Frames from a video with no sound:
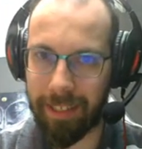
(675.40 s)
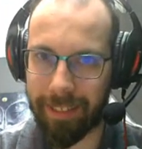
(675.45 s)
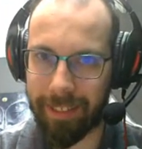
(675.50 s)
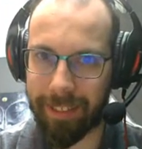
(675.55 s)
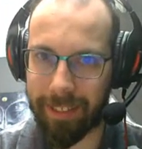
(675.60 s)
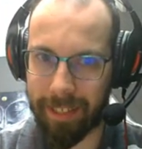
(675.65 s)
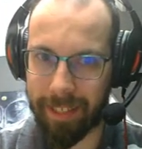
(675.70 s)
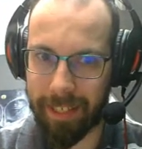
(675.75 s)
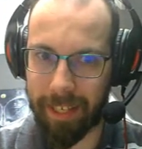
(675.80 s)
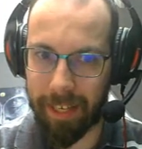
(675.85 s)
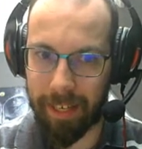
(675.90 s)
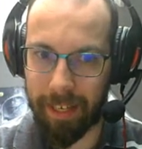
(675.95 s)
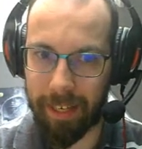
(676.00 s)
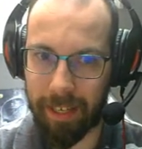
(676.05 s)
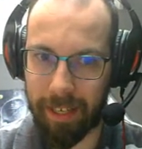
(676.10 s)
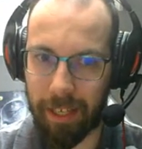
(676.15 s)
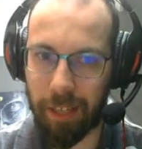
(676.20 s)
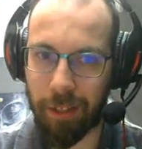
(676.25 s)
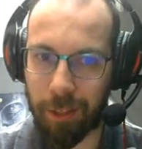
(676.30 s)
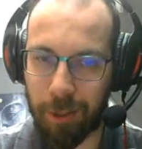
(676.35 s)
in this
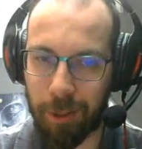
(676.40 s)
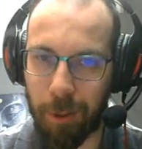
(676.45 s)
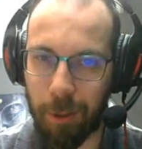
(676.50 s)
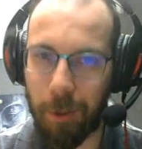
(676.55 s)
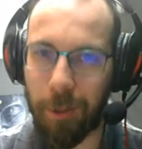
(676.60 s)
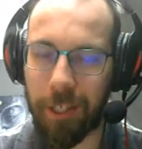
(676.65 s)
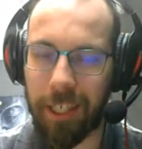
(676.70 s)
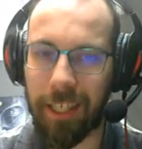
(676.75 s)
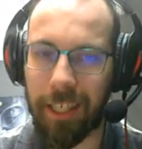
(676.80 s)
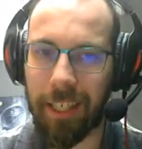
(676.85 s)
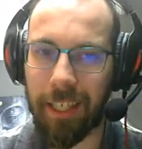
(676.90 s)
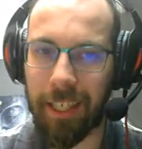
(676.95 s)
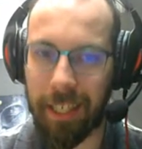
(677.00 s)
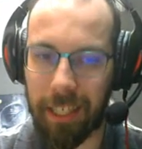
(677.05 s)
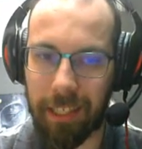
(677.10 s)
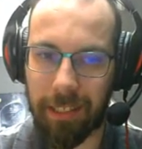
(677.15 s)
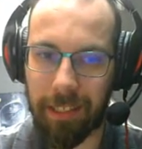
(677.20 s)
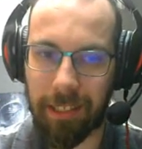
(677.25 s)
league. 13